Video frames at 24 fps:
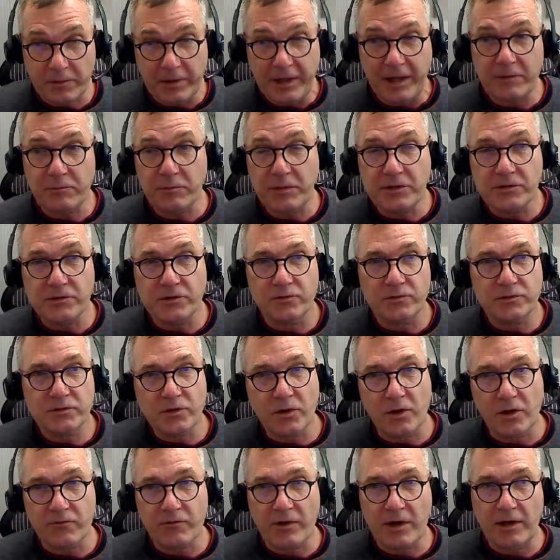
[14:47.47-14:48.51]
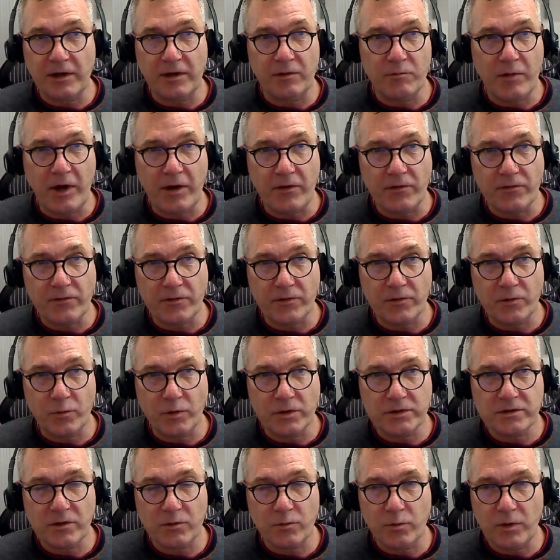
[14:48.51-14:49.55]
led me to start running a marathon
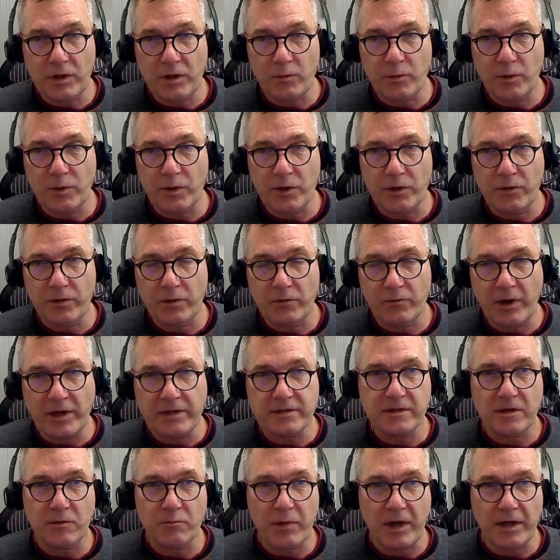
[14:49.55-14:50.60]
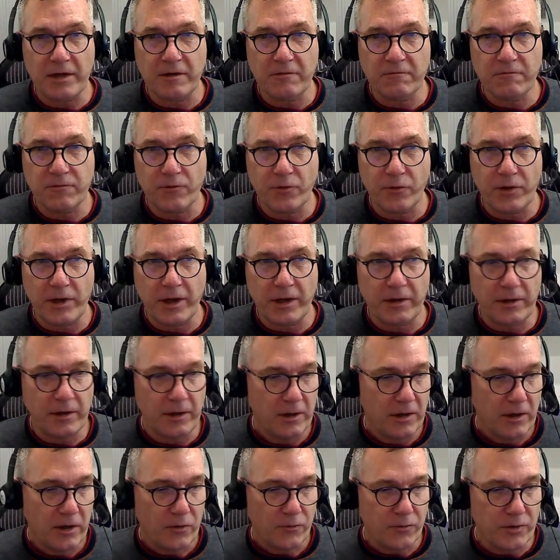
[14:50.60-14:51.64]
was that we were raising money for a
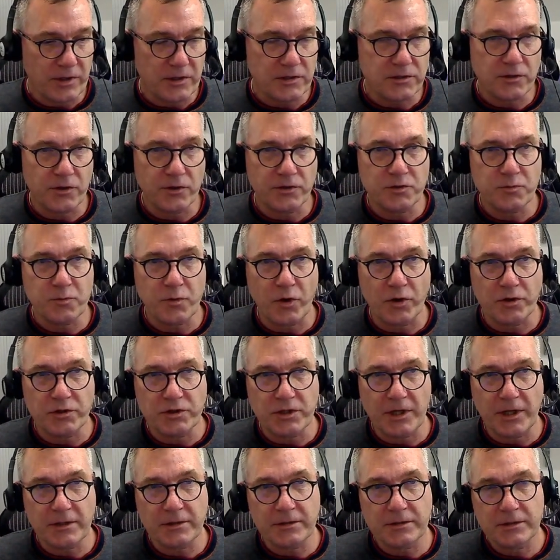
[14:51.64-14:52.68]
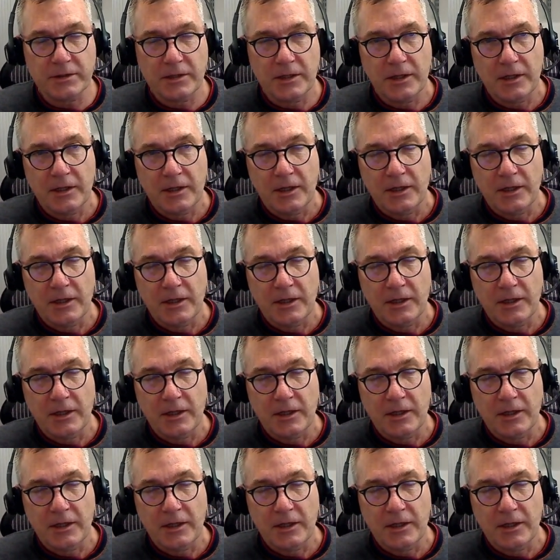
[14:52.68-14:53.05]
research project